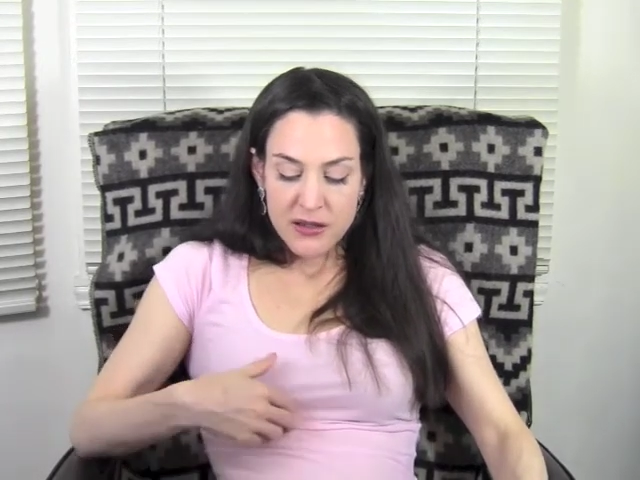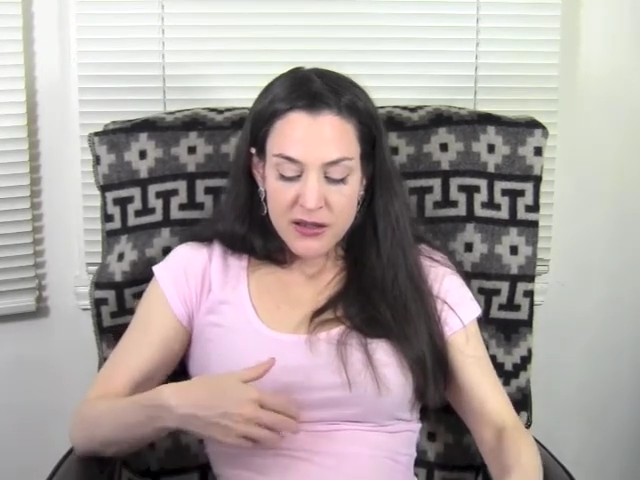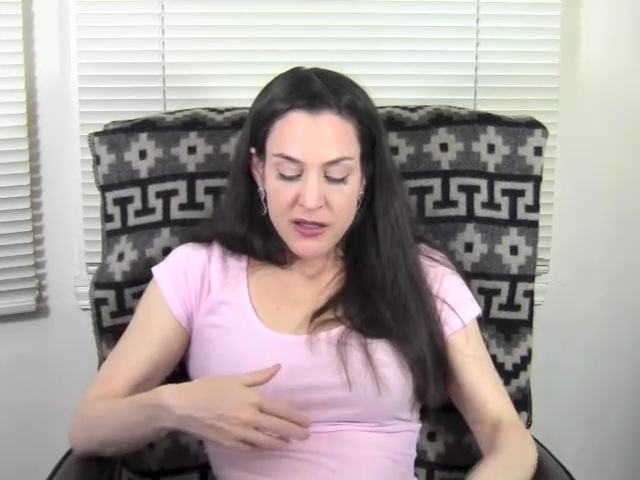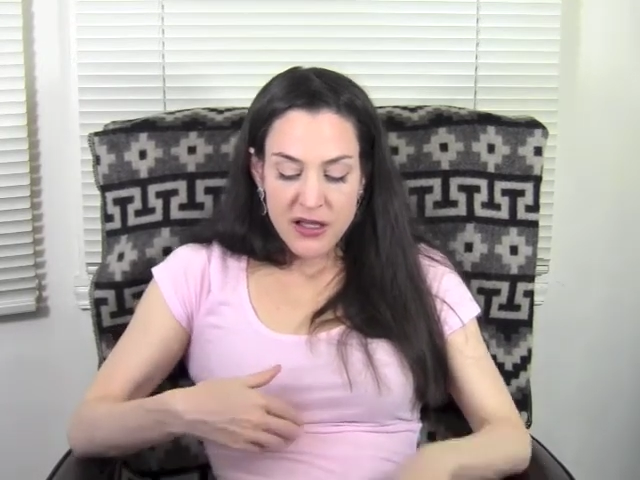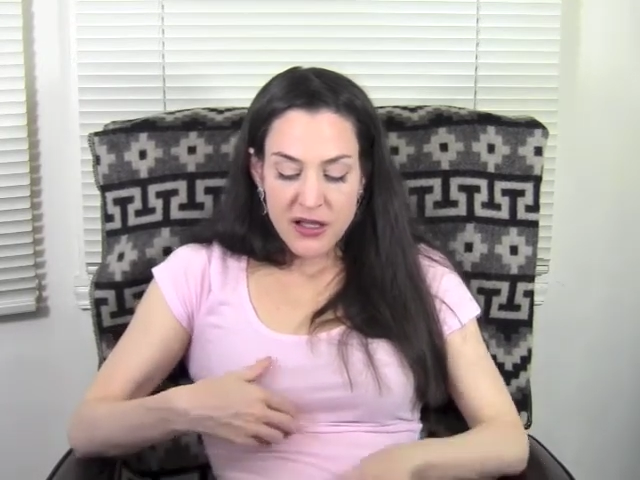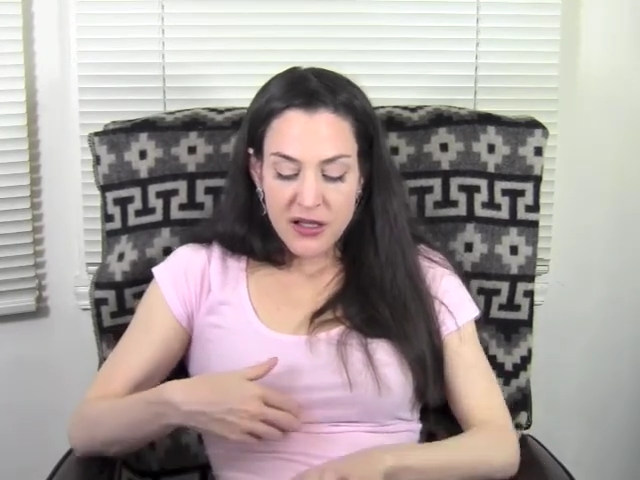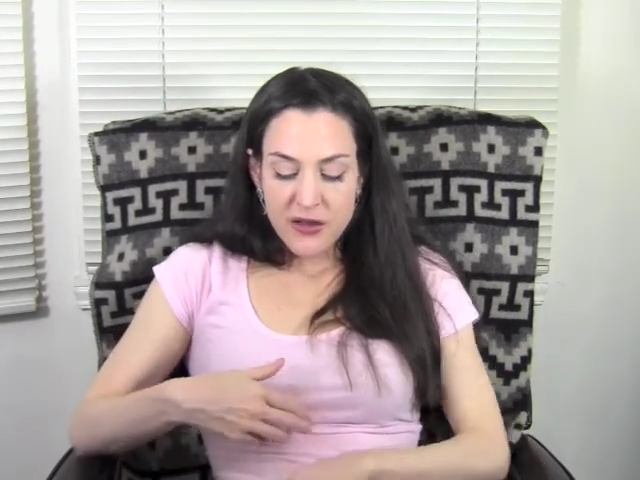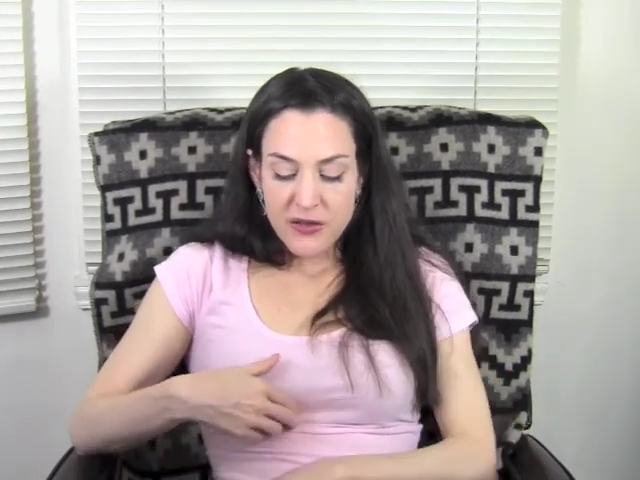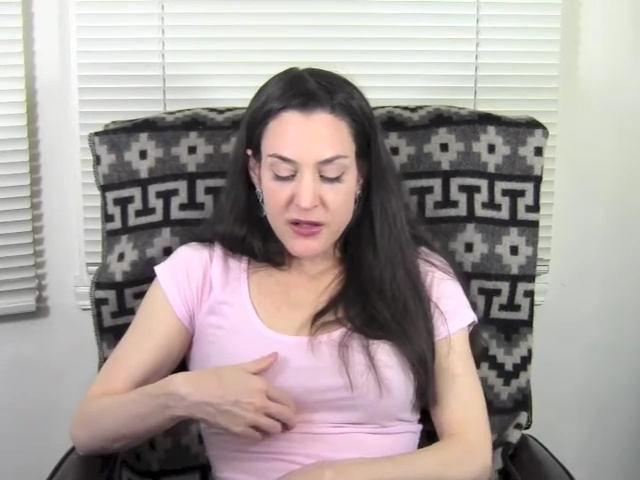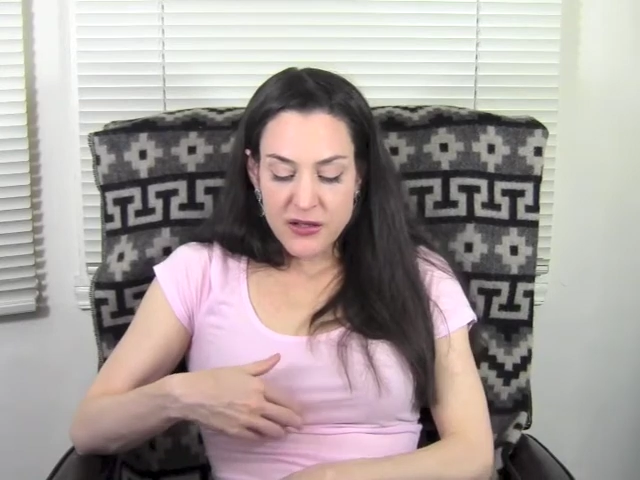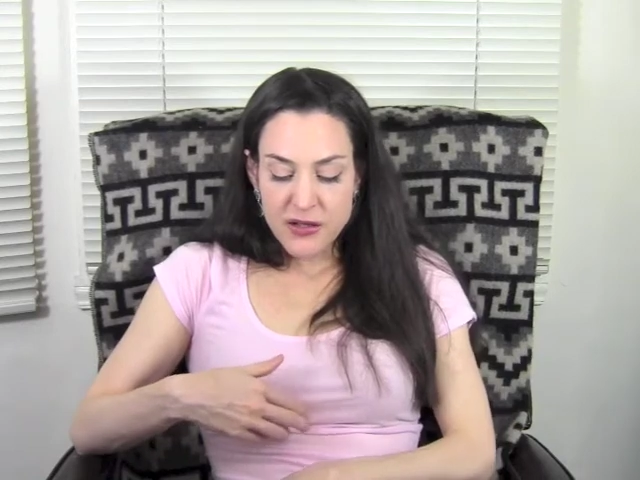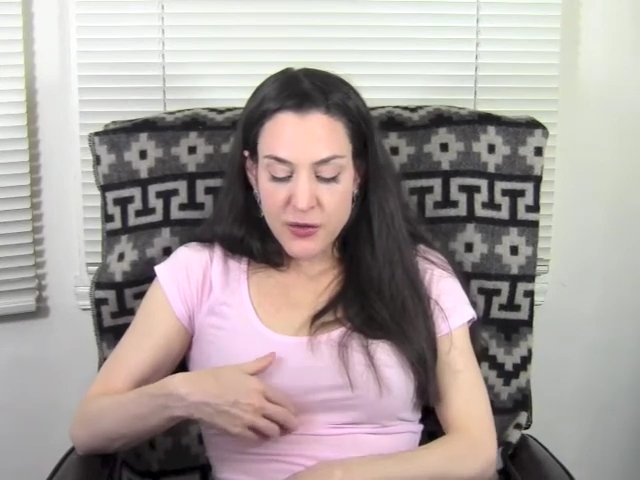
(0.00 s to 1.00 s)
To give
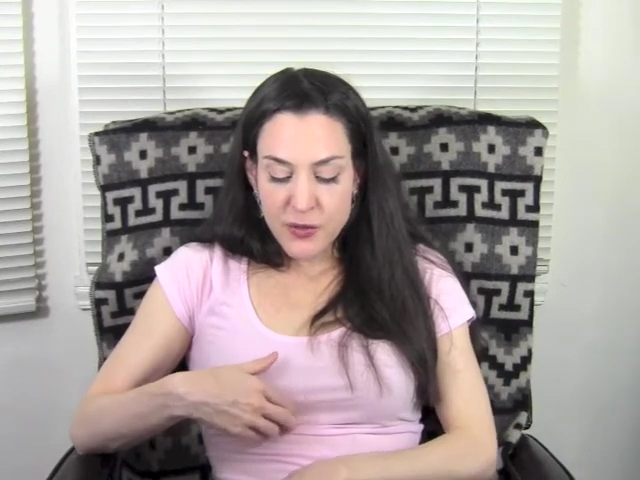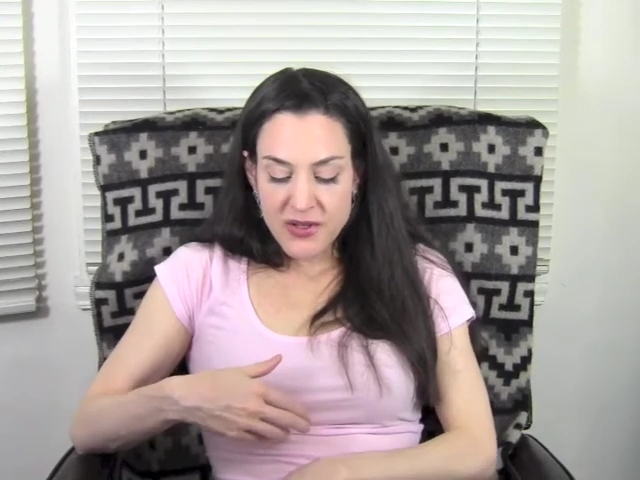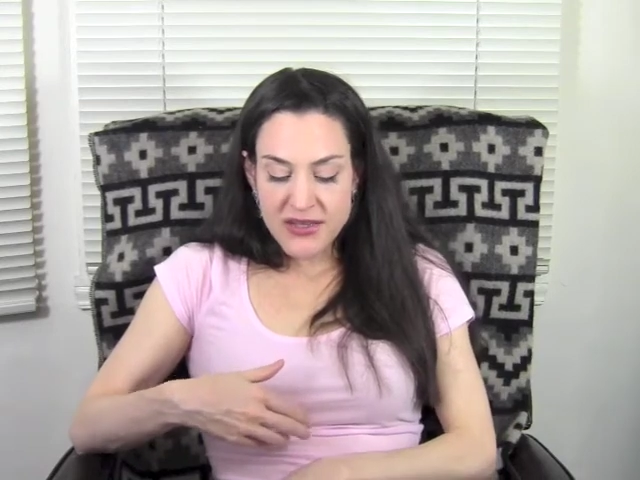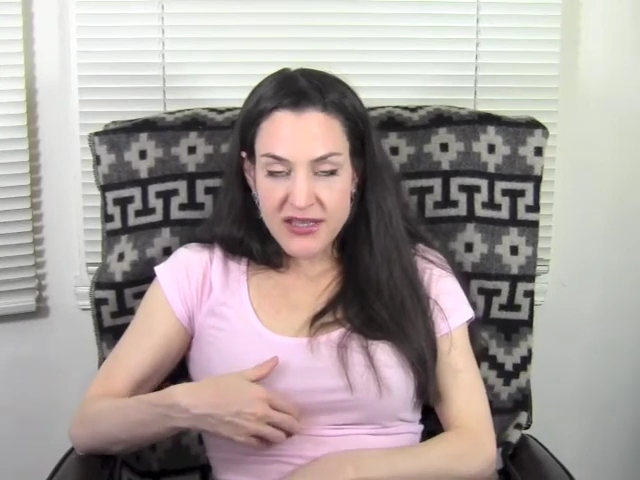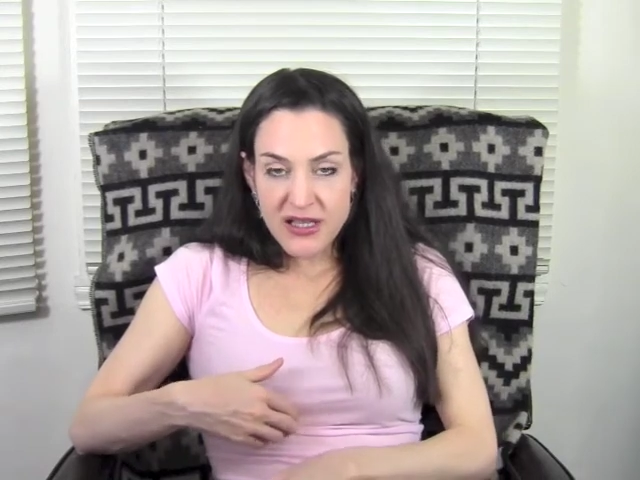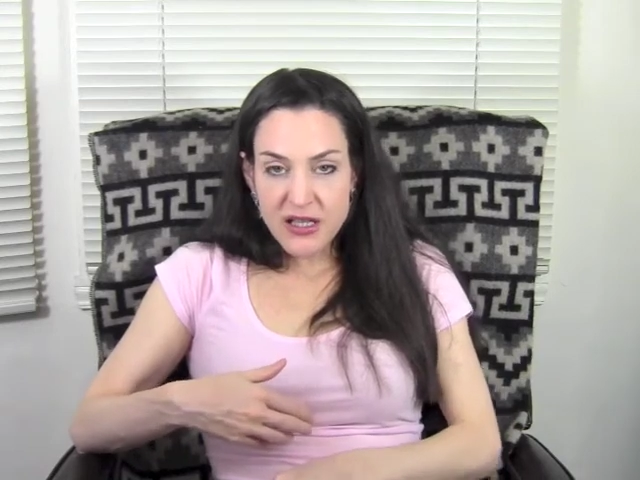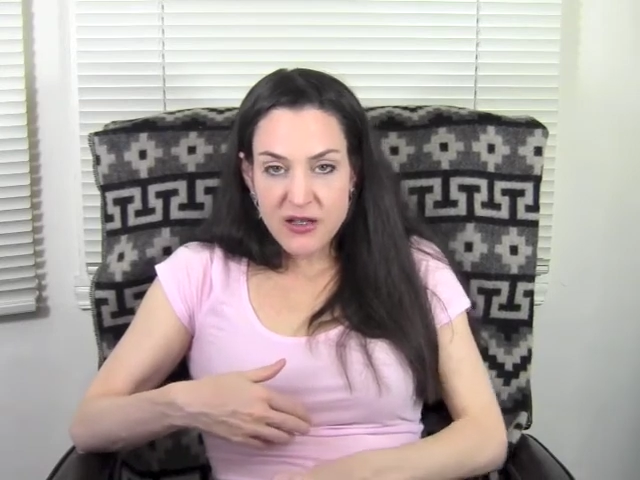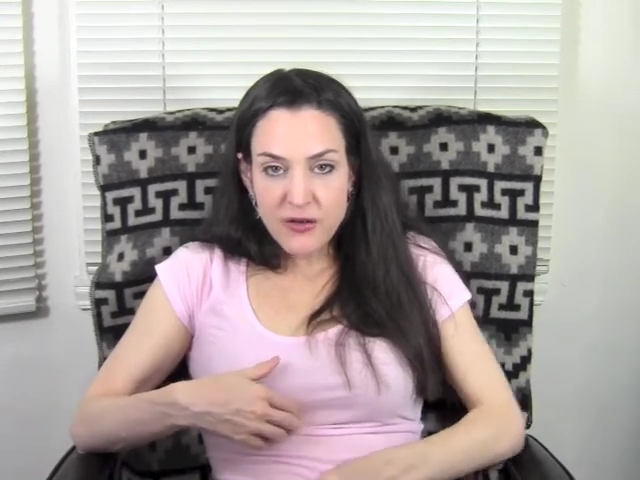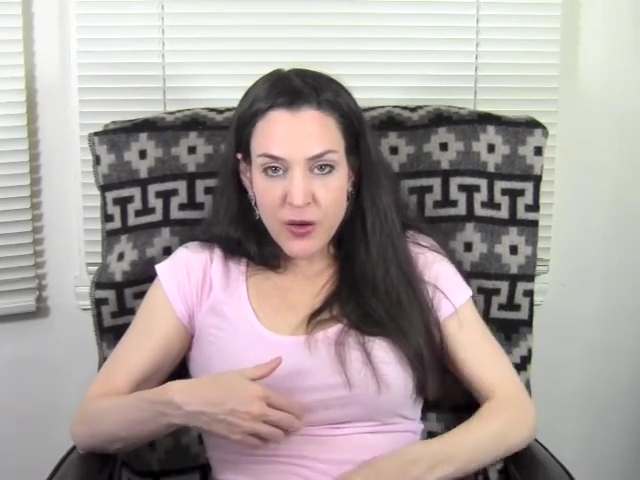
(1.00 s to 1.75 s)
and to receive